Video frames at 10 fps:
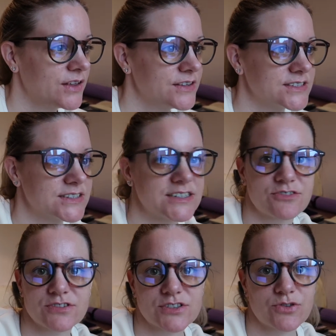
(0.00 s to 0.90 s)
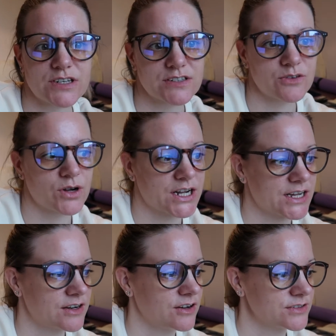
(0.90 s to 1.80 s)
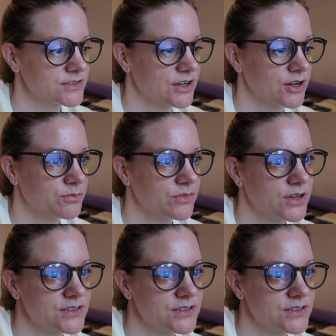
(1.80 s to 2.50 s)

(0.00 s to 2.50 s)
This is a different screen to the one I had last time.